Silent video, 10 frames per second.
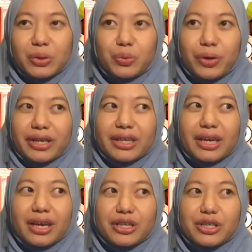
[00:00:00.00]
where they
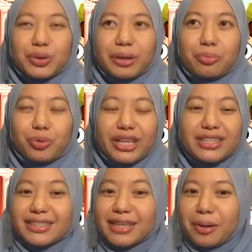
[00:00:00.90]
are doing
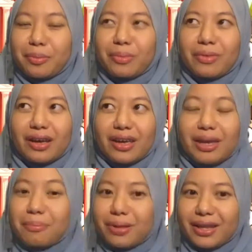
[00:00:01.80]
brainstem
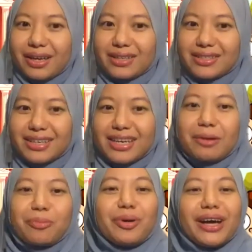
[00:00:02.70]
implant,
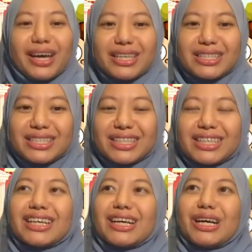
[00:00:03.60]
but
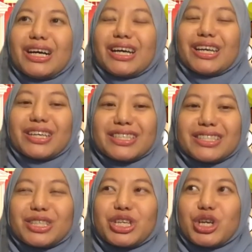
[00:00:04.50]
wow. uh, it is
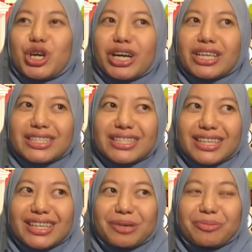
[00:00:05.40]
not
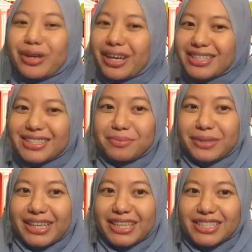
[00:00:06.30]
a practice in
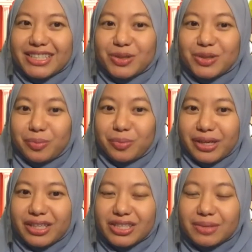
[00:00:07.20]
Malaysia so
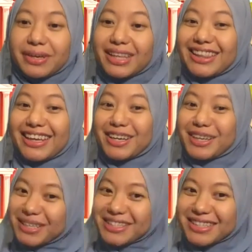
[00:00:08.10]
much, but there
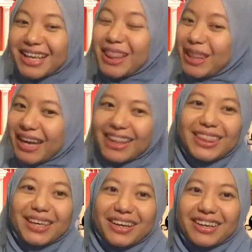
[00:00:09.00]
is a light
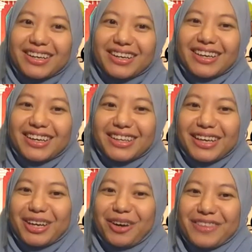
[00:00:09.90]
there at the
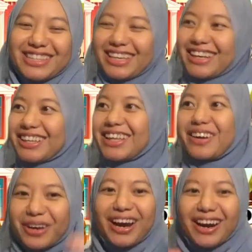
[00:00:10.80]
end of the tunnel.
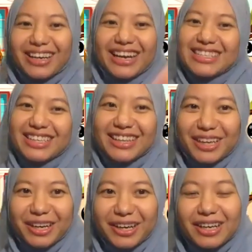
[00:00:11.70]
We are getting
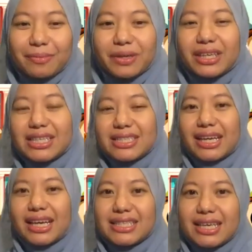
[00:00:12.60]
there because,
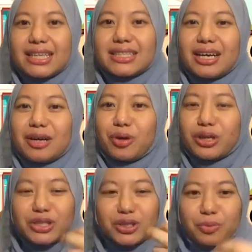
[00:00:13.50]
like I said, um,
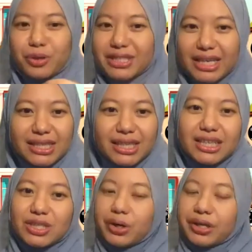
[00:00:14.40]
auditory processing
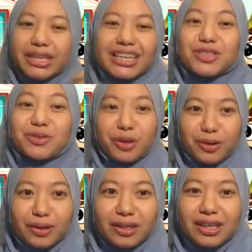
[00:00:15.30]
disorder is
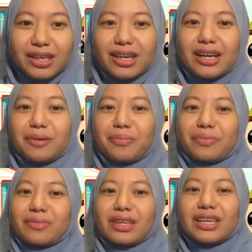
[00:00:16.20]
real
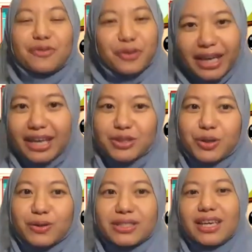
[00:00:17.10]
um, for the
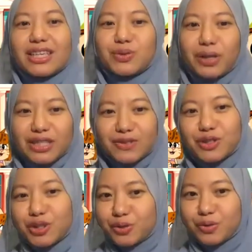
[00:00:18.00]
adults as well as for
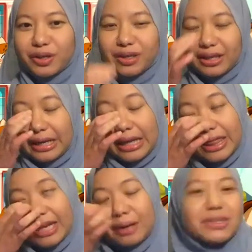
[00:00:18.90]
children the
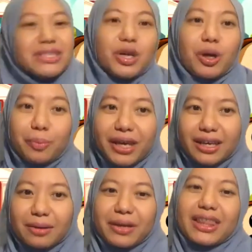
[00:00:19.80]
numbers are not big,
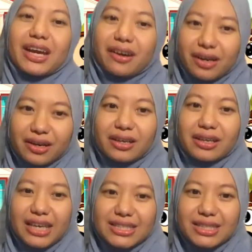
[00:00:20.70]
but there are
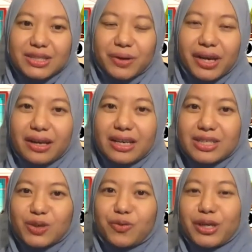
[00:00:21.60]
cases, right?
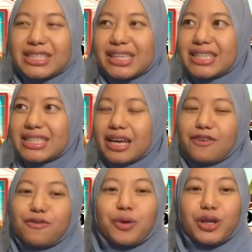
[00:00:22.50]
So, for instance,
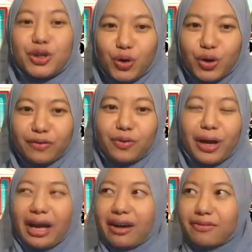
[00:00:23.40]
if you want to know if you
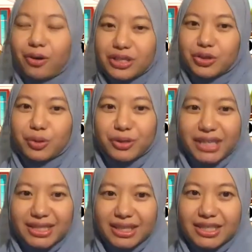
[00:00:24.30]
have auditory
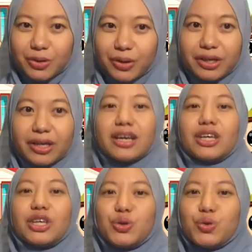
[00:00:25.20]
processing disorder,
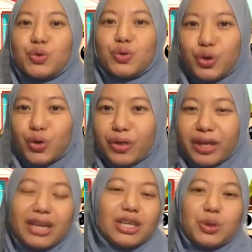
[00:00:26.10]
you know
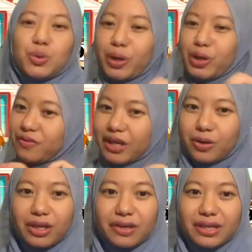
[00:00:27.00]
that you when you've done
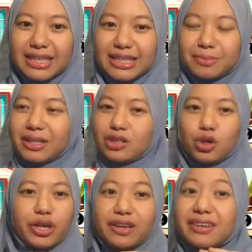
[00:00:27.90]
your hearing assessment,
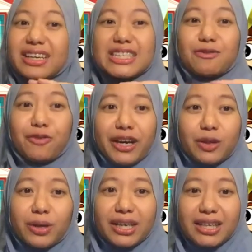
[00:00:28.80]
your hearing is fine.
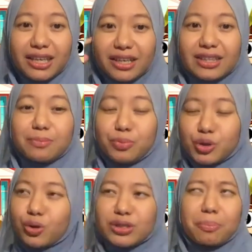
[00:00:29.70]
You can hear the
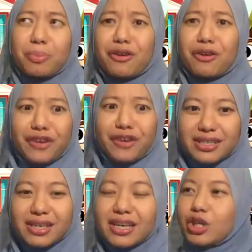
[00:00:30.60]
tones perfect.
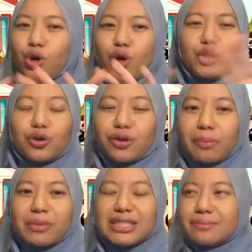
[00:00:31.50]
Your
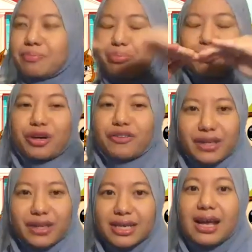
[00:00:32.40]
audiogram is
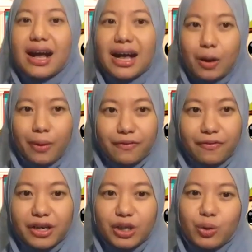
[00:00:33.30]
perfect.
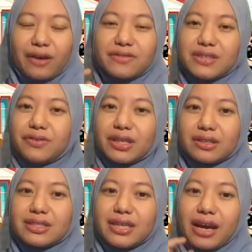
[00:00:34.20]
However, you have
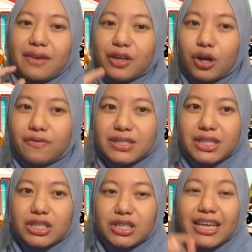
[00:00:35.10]
difficulty having
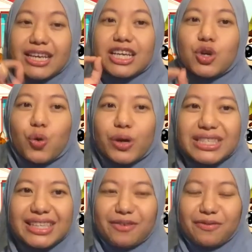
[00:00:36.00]
conversation in a
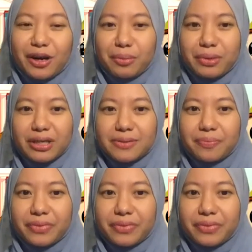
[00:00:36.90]
noisy environment.